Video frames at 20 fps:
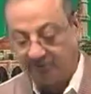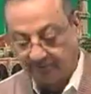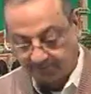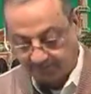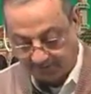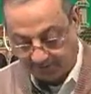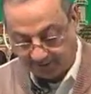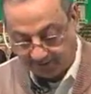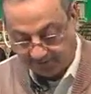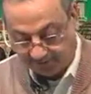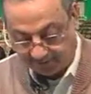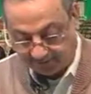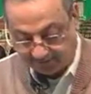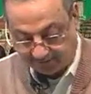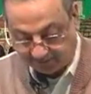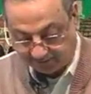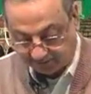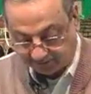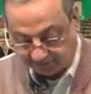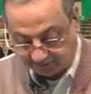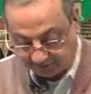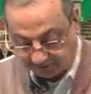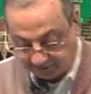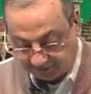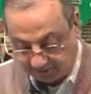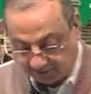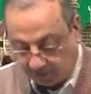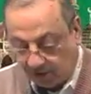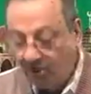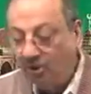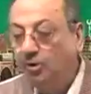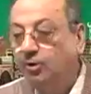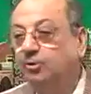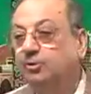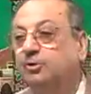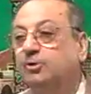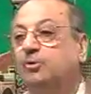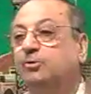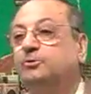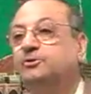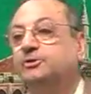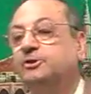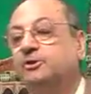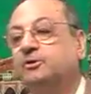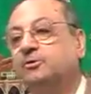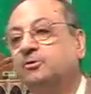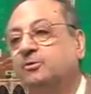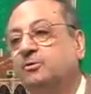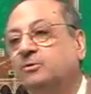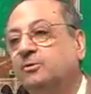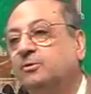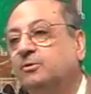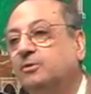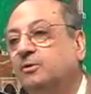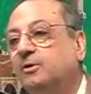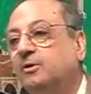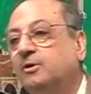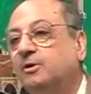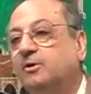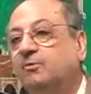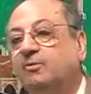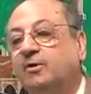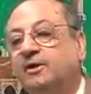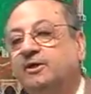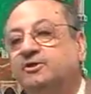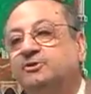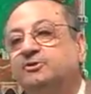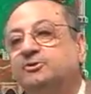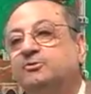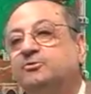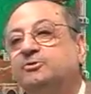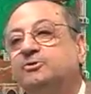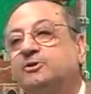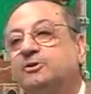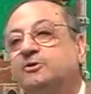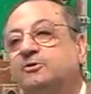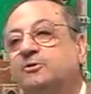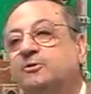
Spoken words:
Fine, brothers and sisters. Yushiku. What is yushiku?